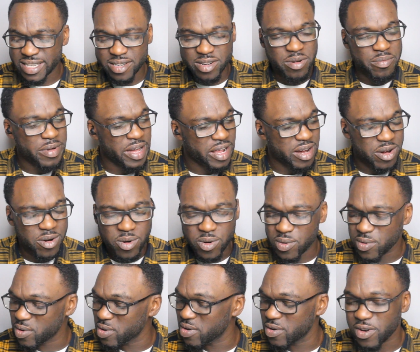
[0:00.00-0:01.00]
No matter
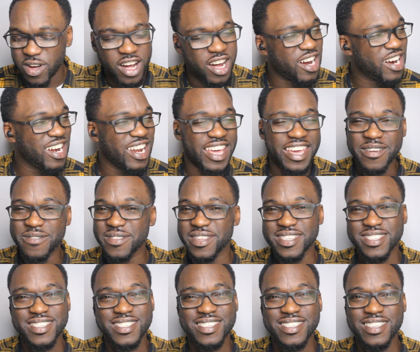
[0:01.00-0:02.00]
who you are, life
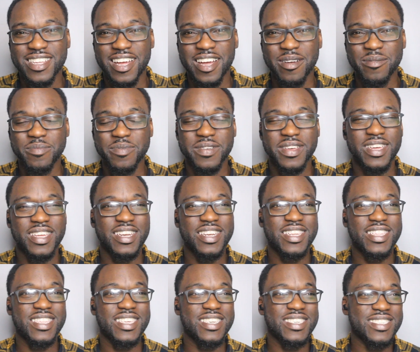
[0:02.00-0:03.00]
doesn't stop.
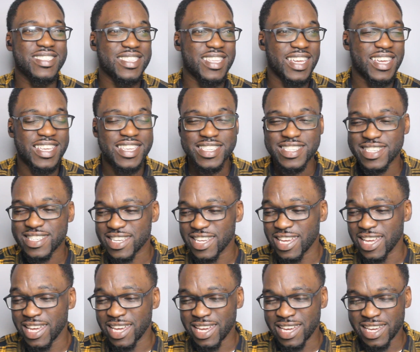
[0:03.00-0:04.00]
And these days,
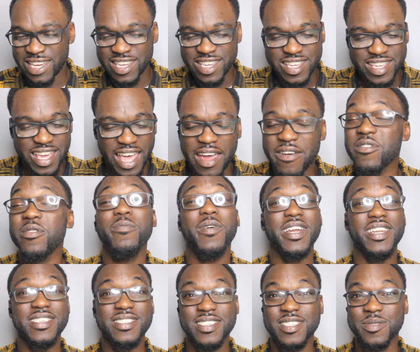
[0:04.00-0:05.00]

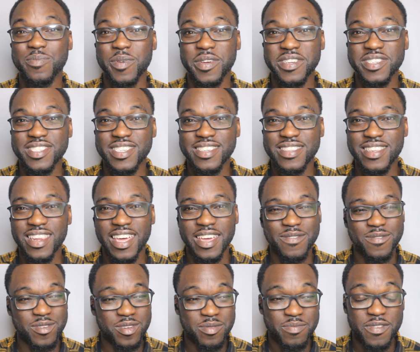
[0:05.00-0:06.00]
everybody's experiencing
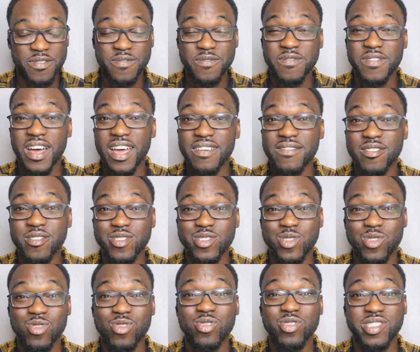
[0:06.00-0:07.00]
life. You could be 5
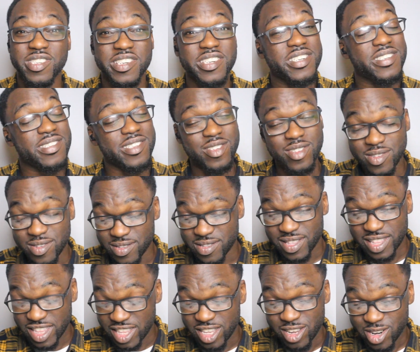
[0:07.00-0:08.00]
years old, you're
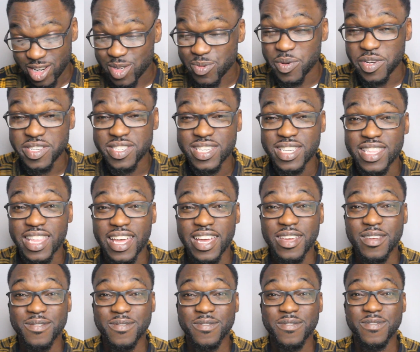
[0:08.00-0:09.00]
experiencing
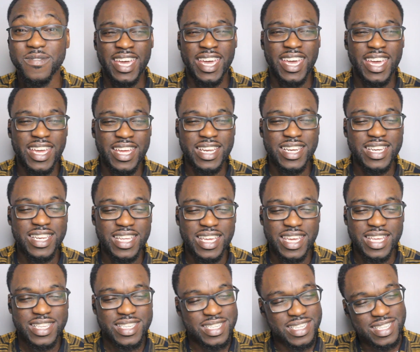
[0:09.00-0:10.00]
life. And
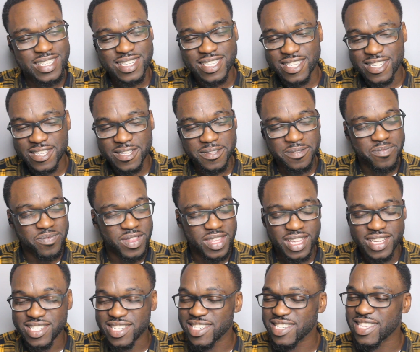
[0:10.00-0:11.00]
it's just,
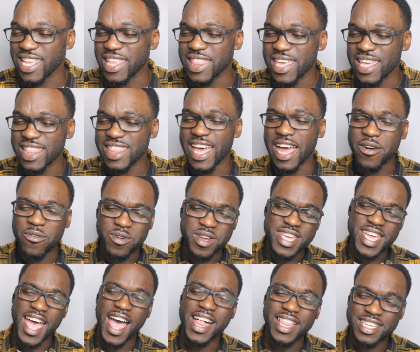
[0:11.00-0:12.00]
I think that
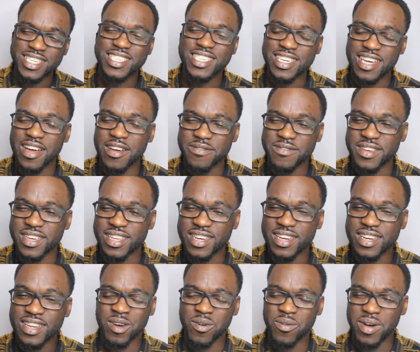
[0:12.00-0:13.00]
reality of
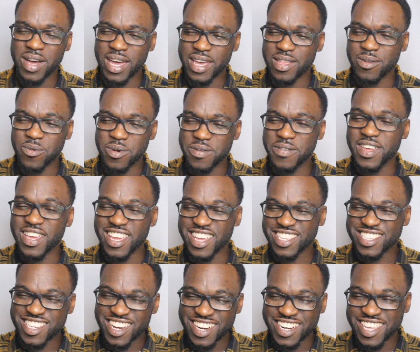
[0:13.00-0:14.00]
it, when
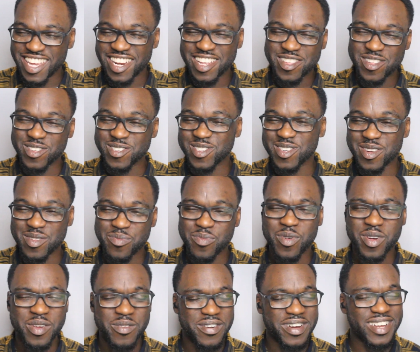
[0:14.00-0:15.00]
it started getting closer to the
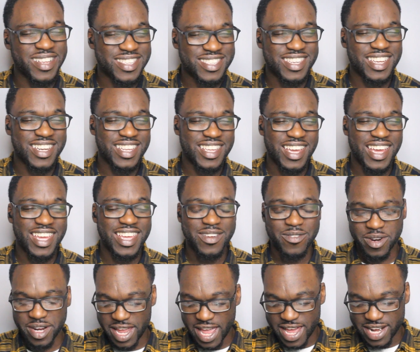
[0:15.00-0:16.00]
point where it said
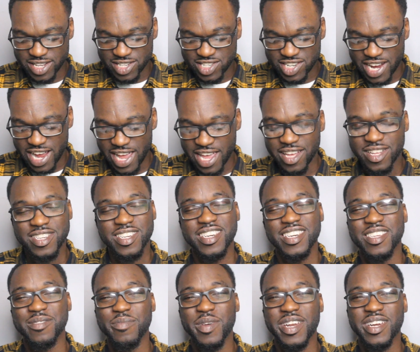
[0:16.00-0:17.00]
where he had his child
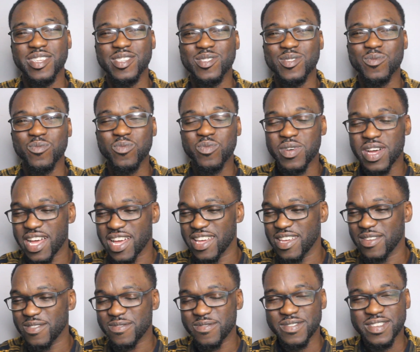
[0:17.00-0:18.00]
and he met his
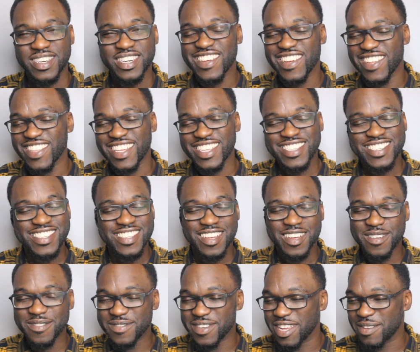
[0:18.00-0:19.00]
wife and all that
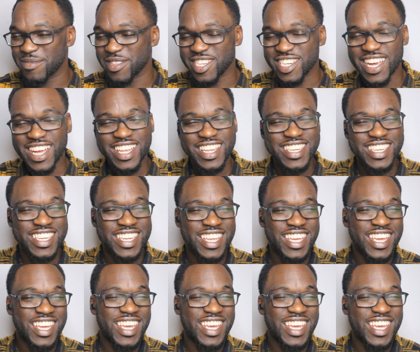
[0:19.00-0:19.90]
stuff, named the child,